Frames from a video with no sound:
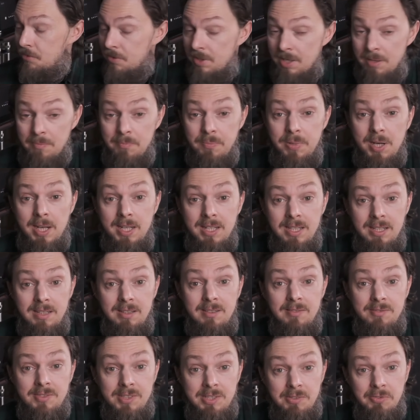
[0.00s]
company has
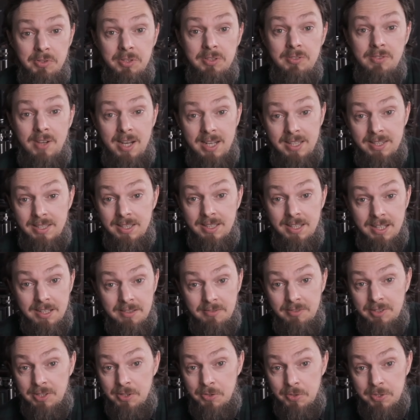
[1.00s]
only two integrated
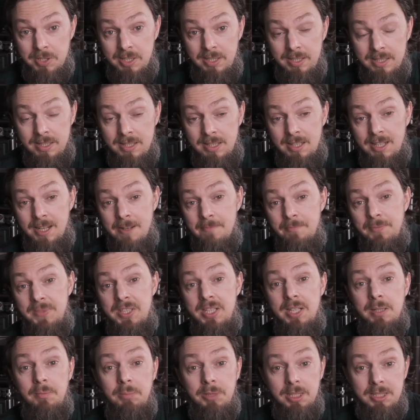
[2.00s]
amplifiers.
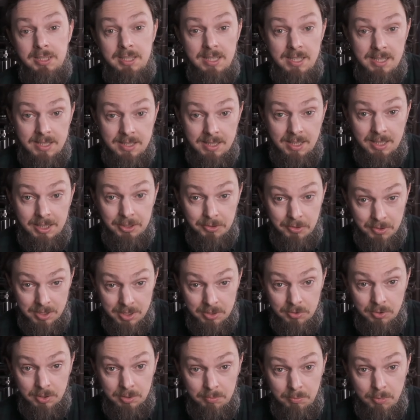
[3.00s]
The Diablo
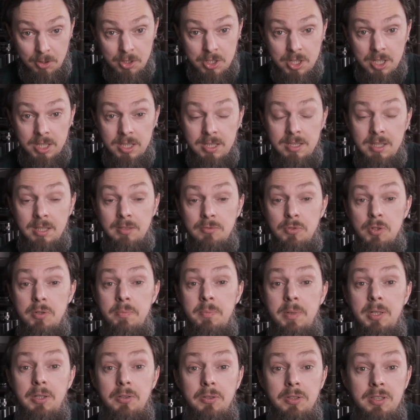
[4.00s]
300, the price
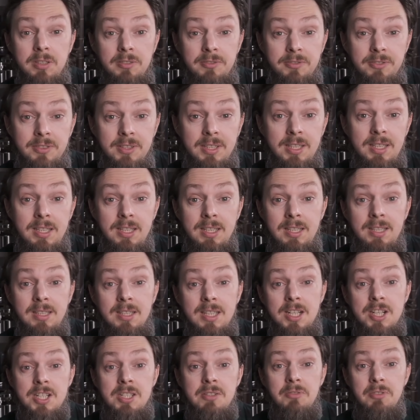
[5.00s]
of which starts at
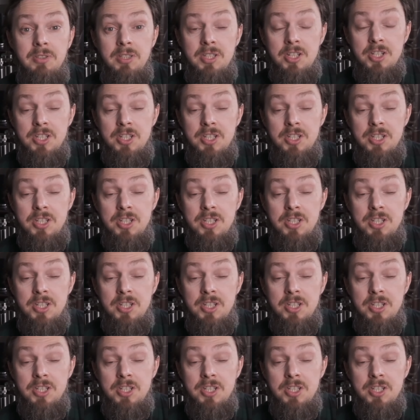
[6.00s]
almost